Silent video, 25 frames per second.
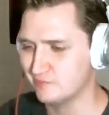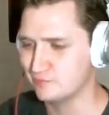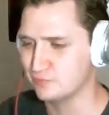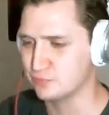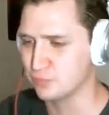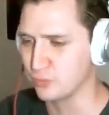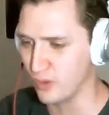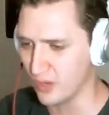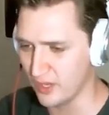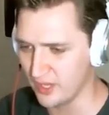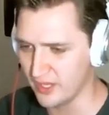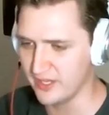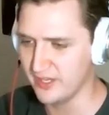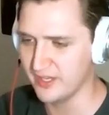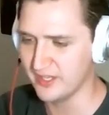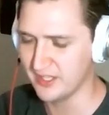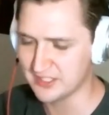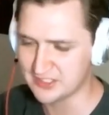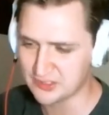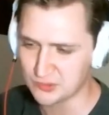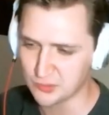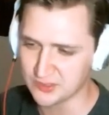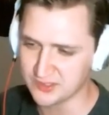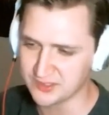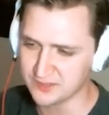run
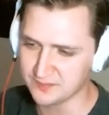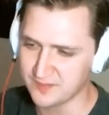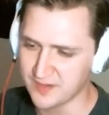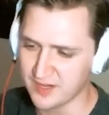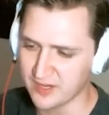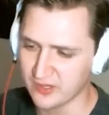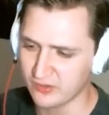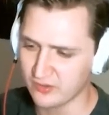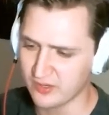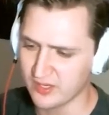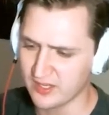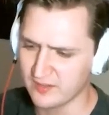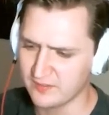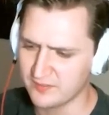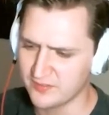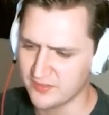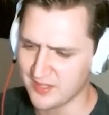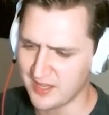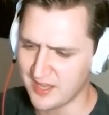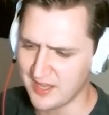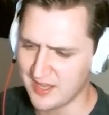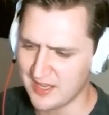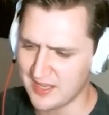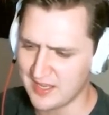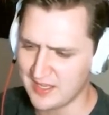Exquisite Firecraft.
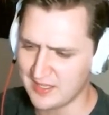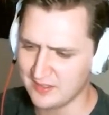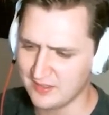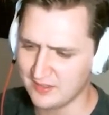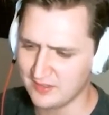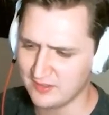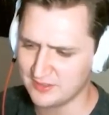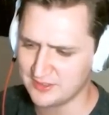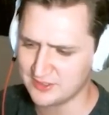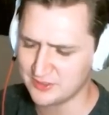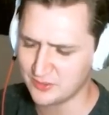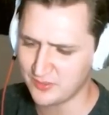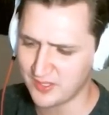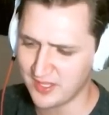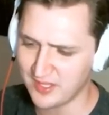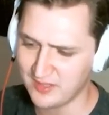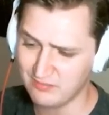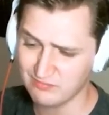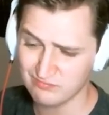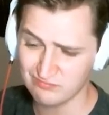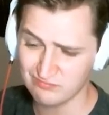It's okay.